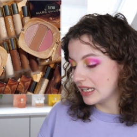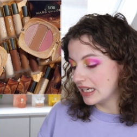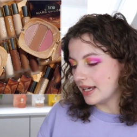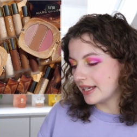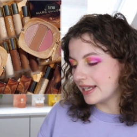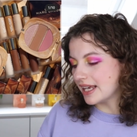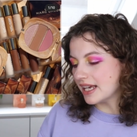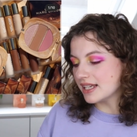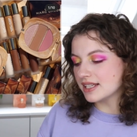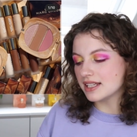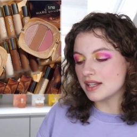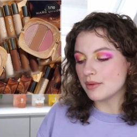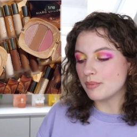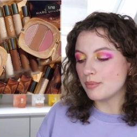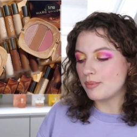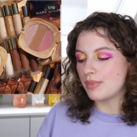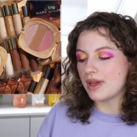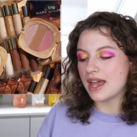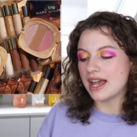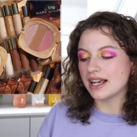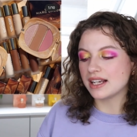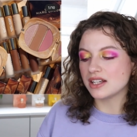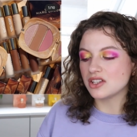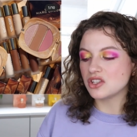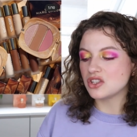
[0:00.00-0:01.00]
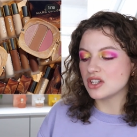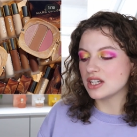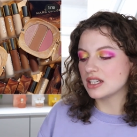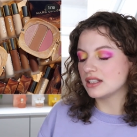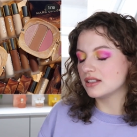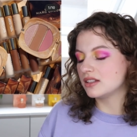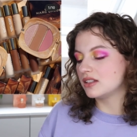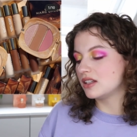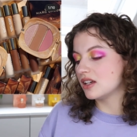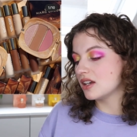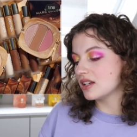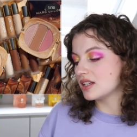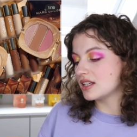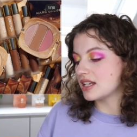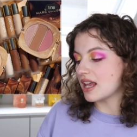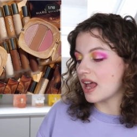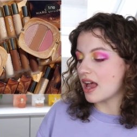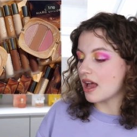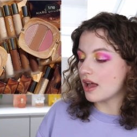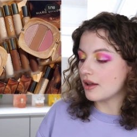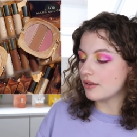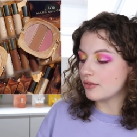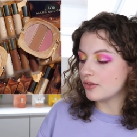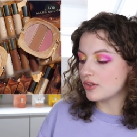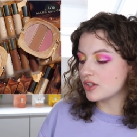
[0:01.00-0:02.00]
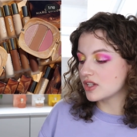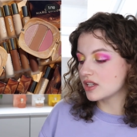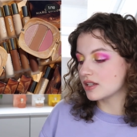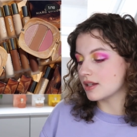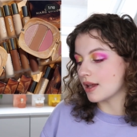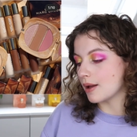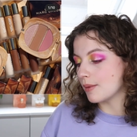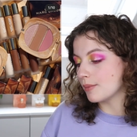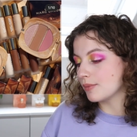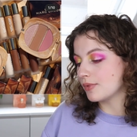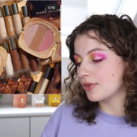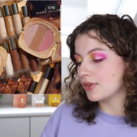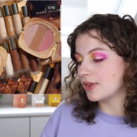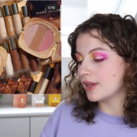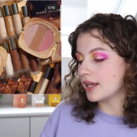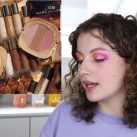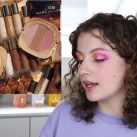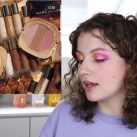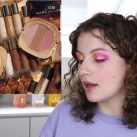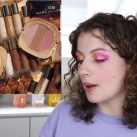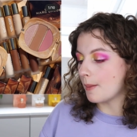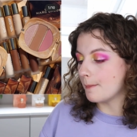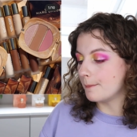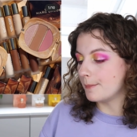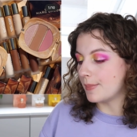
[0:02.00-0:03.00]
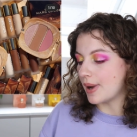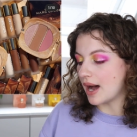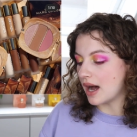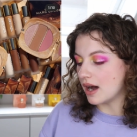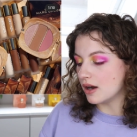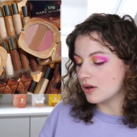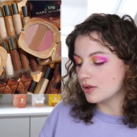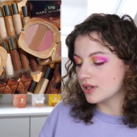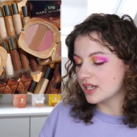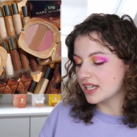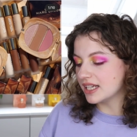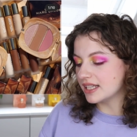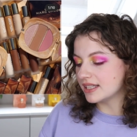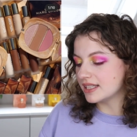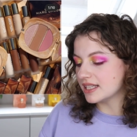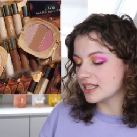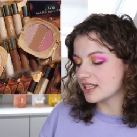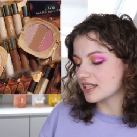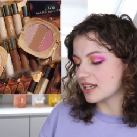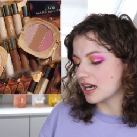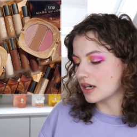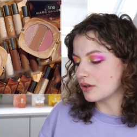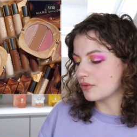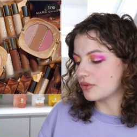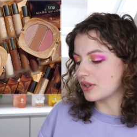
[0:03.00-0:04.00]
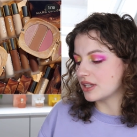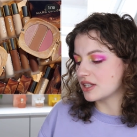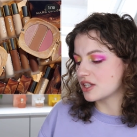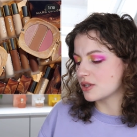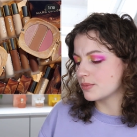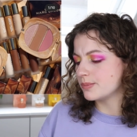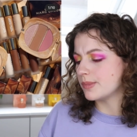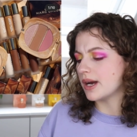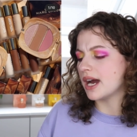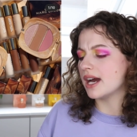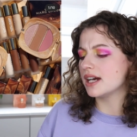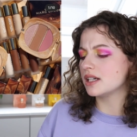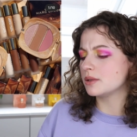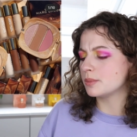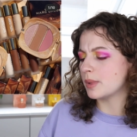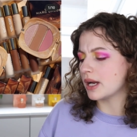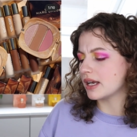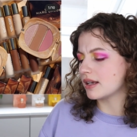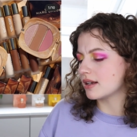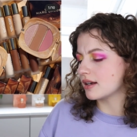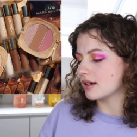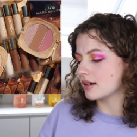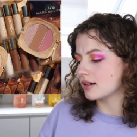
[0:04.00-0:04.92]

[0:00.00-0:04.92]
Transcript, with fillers: I guess the packaging does have something about it. It's kind of inspired by